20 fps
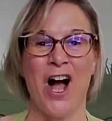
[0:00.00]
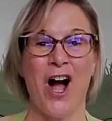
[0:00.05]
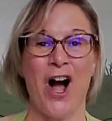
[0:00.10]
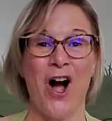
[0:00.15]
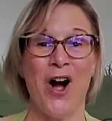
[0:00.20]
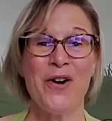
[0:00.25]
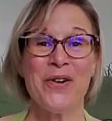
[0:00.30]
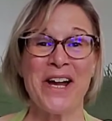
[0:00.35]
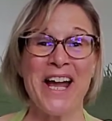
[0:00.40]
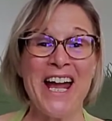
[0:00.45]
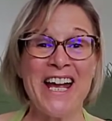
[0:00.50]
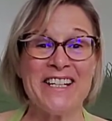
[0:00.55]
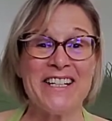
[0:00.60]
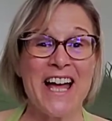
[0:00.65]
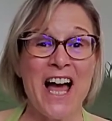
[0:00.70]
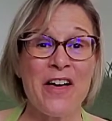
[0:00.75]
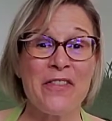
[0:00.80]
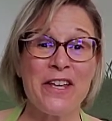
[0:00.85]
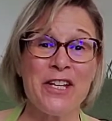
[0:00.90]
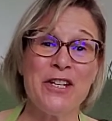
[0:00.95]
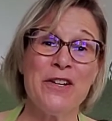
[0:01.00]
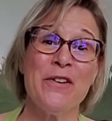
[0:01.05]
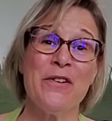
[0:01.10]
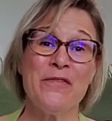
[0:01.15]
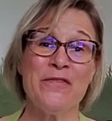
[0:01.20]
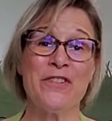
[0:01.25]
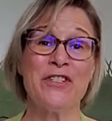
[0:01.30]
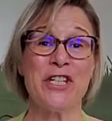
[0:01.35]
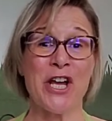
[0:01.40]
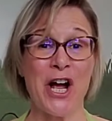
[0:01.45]
Okay, now that
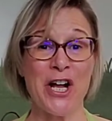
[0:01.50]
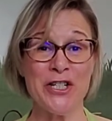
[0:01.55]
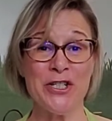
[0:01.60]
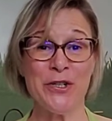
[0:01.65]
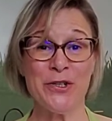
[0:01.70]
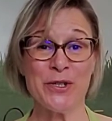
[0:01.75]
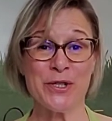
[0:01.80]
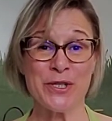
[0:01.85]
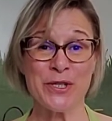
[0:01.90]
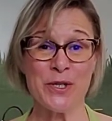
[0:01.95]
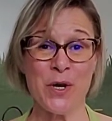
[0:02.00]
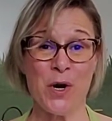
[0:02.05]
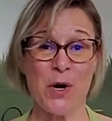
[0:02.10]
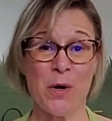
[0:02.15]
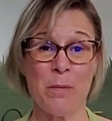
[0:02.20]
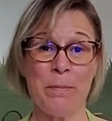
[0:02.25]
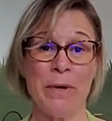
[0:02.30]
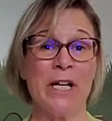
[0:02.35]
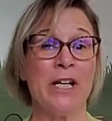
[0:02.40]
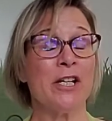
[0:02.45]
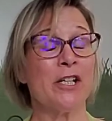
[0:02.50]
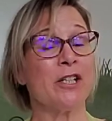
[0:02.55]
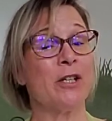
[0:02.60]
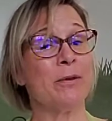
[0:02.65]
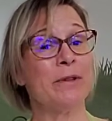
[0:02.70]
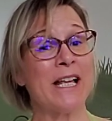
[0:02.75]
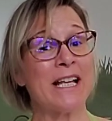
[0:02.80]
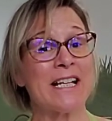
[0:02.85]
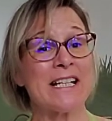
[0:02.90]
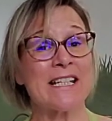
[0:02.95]
you've done your soap, you
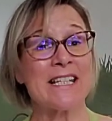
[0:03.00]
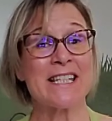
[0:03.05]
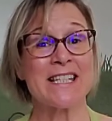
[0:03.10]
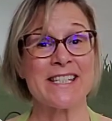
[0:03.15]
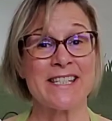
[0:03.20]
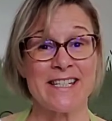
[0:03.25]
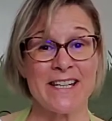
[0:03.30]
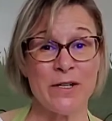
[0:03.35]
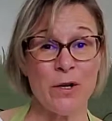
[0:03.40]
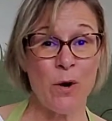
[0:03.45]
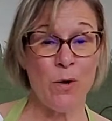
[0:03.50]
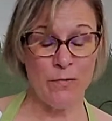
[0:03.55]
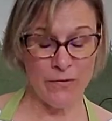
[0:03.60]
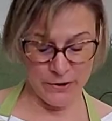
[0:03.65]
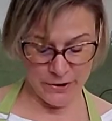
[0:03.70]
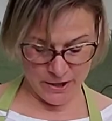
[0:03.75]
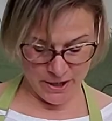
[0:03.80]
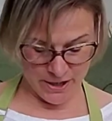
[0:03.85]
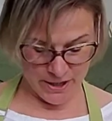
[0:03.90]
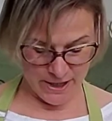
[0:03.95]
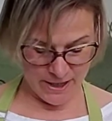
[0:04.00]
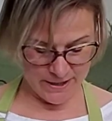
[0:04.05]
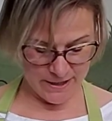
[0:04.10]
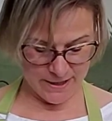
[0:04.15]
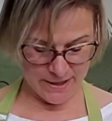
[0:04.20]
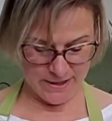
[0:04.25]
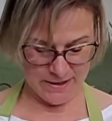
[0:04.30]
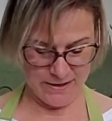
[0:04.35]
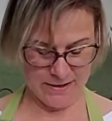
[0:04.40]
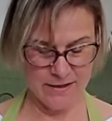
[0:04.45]
let it sit
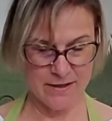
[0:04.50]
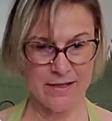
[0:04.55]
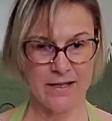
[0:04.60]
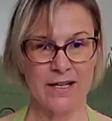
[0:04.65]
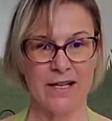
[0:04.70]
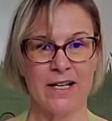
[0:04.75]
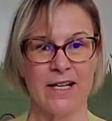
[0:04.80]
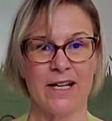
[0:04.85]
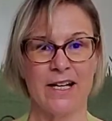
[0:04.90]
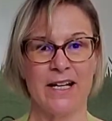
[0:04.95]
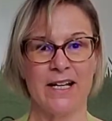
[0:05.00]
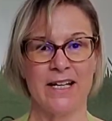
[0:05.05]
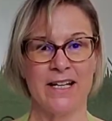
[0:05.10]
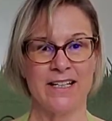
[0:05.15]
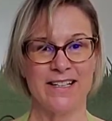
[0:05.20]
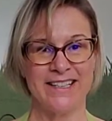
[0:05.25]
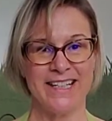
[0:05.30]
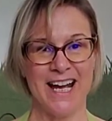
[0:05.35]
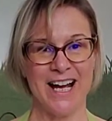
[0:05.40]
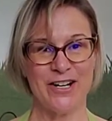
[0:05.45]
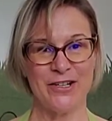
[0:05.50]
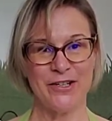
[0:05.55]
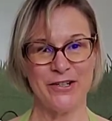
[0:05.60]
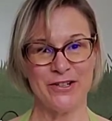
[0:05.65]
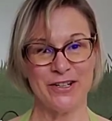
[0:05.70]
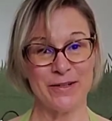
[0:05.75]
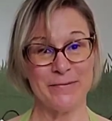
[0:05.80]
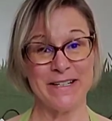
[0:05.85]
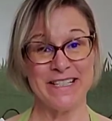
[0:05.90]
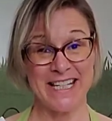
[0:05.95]
overnight. Now you're
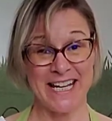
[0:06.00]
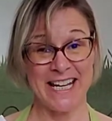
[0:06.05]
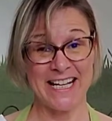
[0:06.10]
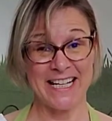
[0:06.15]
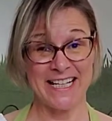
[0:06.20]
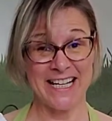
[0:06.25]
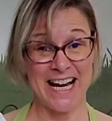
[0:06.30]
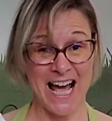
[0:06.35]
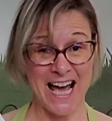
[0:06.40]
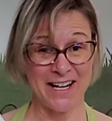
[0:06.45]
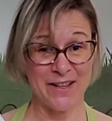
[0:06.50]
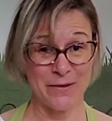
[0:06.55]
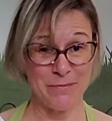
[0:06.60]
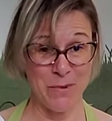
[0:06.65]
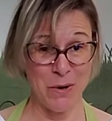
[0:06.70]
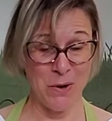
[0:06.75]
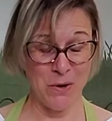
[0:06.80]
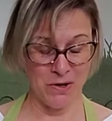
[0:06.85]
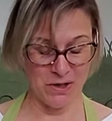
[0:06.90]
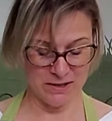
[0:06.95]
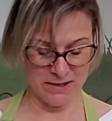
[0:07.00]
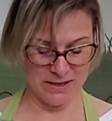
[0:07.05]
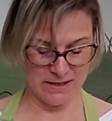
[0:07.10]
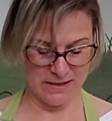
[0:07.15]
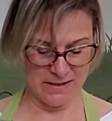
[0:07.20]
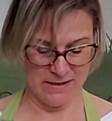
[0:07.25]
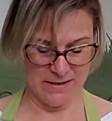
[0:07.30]
gonna be taking it out of the molds.